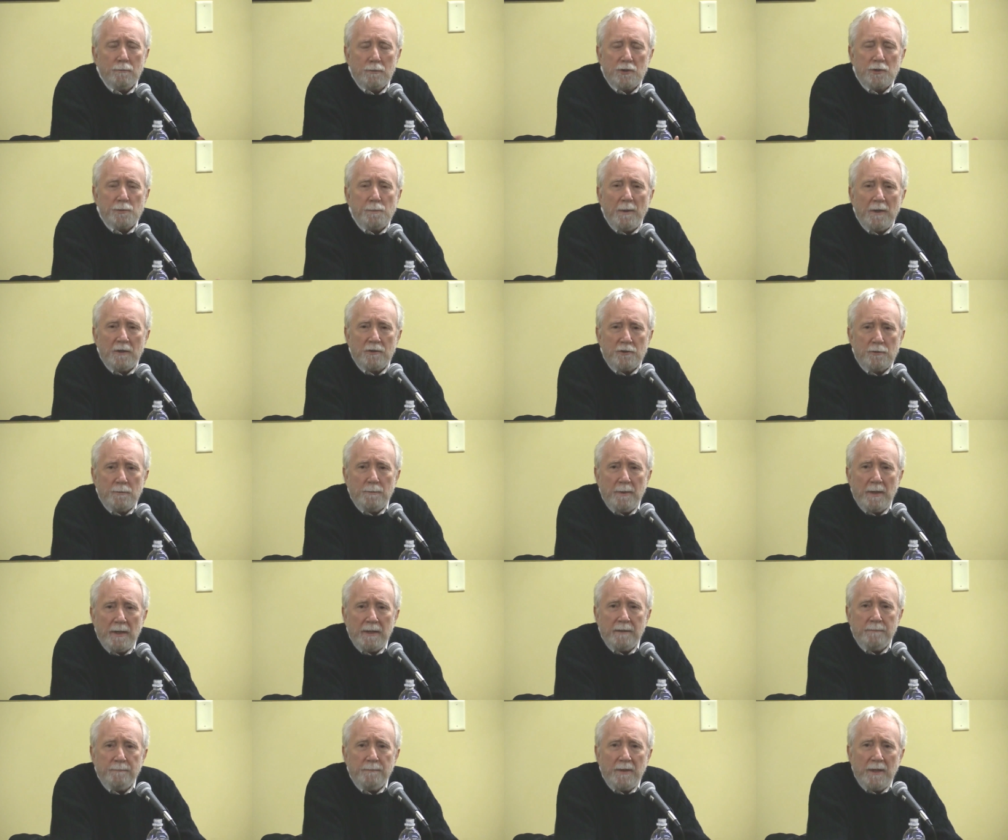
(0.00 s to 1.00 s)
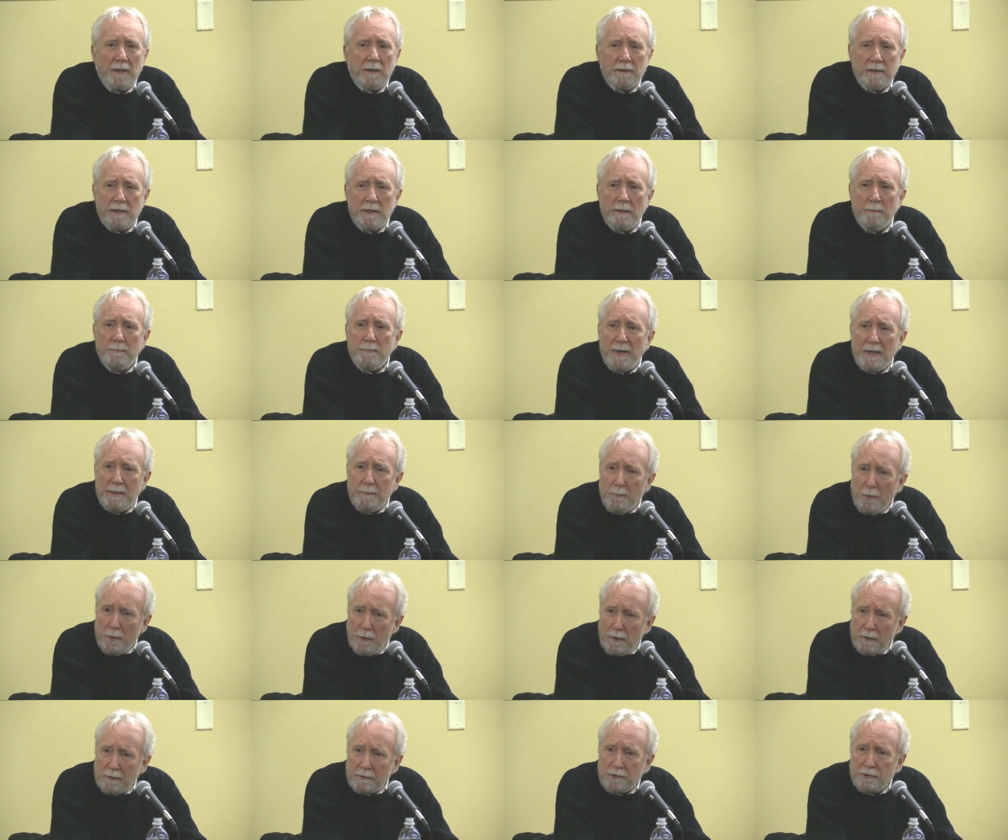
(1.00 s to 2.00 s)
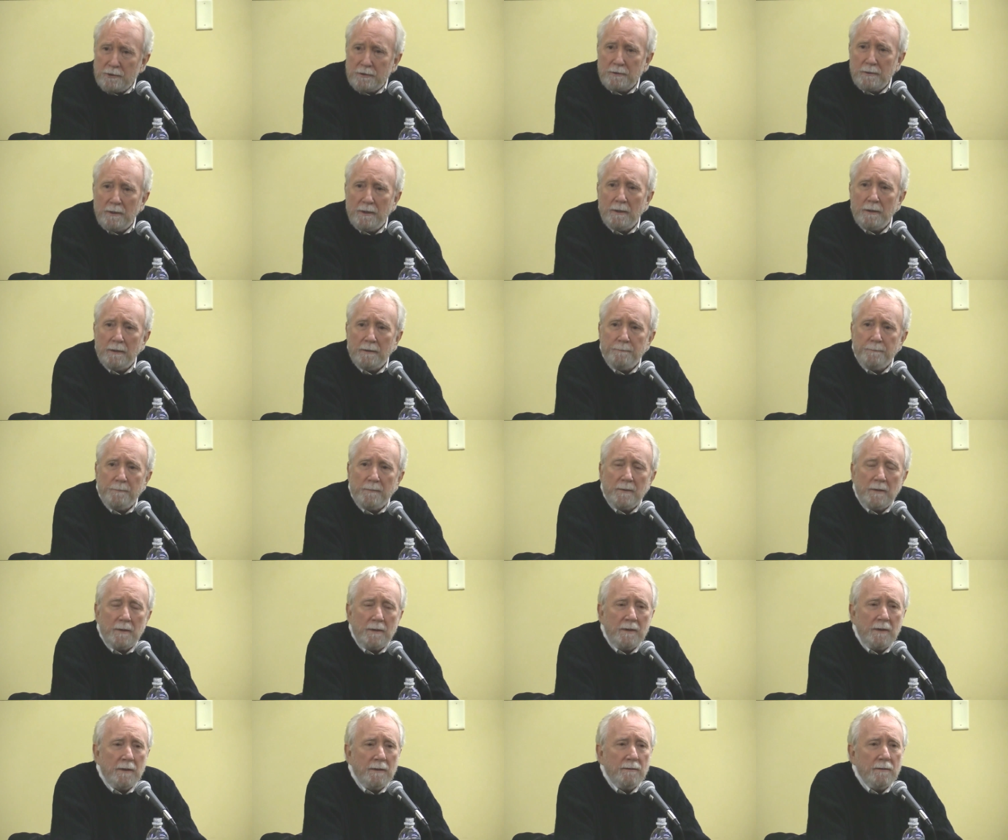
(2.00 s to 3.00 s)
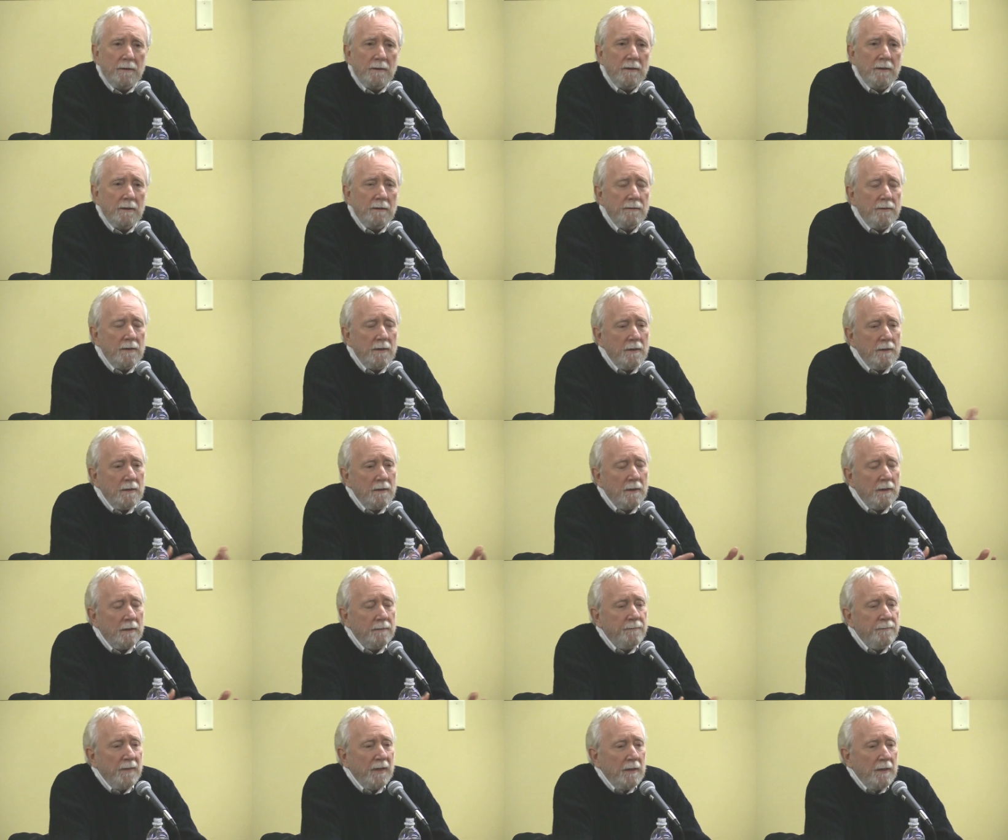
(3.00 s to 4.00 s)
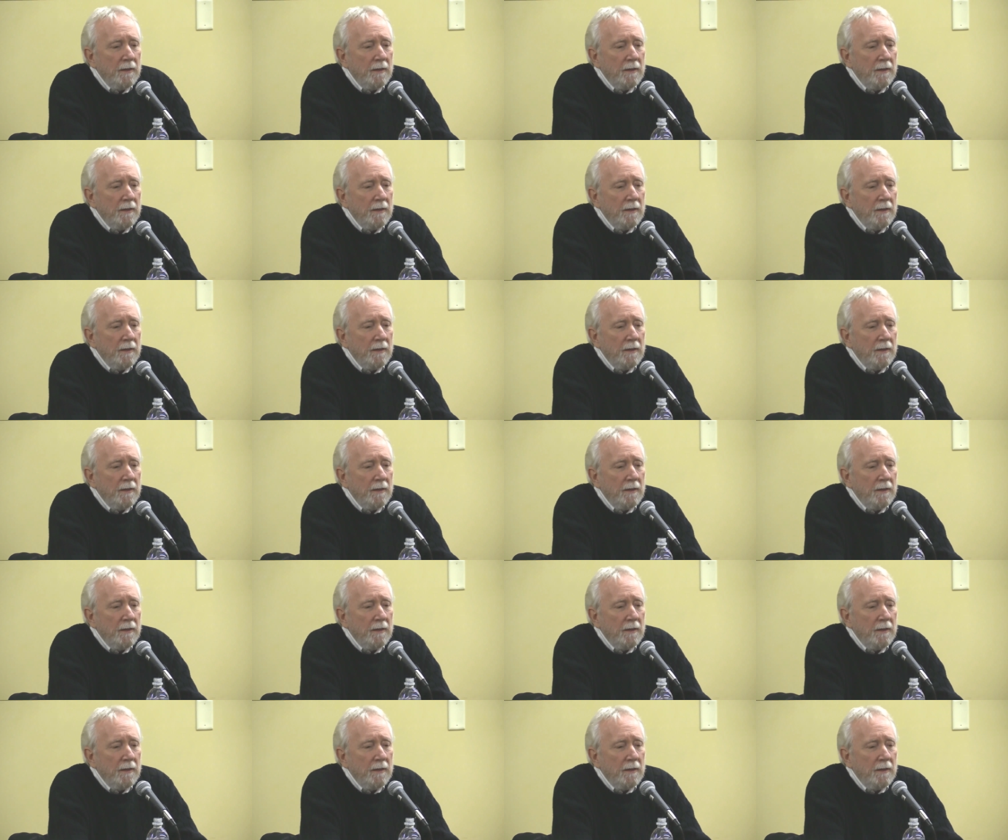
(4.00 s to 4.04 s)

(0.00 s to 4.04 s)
It was sponsored by Elliott Bay Books um, in, in the uh,